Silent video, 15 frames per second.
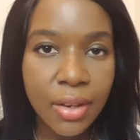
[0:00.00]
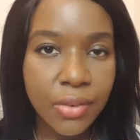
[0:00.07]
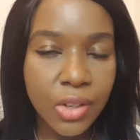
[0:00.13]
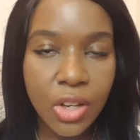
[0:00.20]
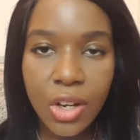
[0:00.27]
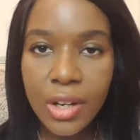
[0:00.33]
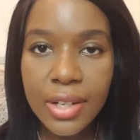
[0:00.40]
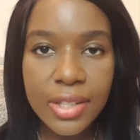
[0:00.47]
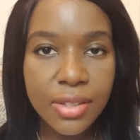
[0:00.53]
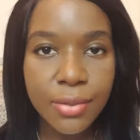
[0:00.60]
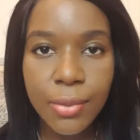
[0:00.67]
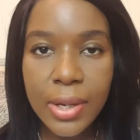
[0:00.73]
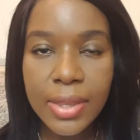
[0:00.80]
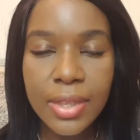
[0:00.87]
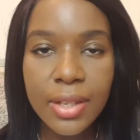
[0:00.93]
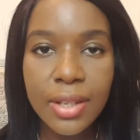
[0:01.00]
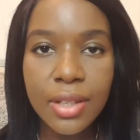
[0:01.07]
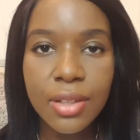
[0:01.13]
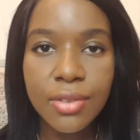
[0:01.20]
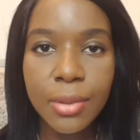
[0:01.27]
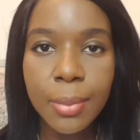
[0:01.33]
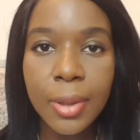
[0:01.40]
regardless of whether
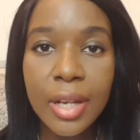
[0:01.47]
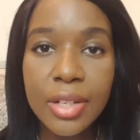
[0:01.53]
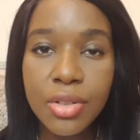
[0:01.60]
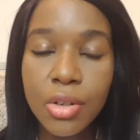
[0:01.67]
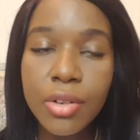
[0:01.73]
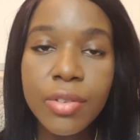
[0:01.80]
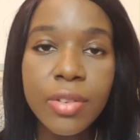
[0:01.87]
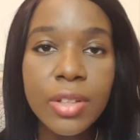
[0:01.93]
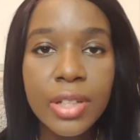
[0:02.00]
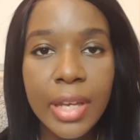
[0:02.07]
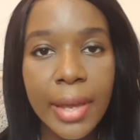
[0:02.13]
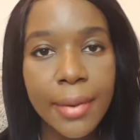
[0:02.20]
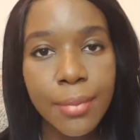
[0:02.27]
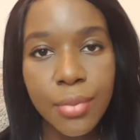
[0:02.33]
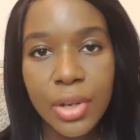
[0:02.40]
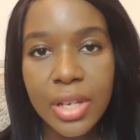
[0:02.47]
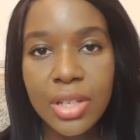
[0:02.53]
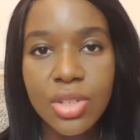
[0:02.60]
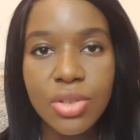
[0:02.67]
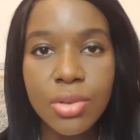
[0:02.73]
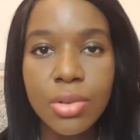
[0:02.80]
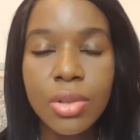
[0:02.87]
you've applied to Oxford or
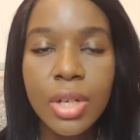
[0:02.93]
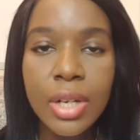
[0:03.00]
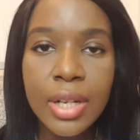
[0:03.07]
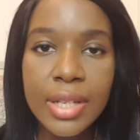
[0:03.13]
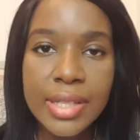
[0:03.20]
Cambridge or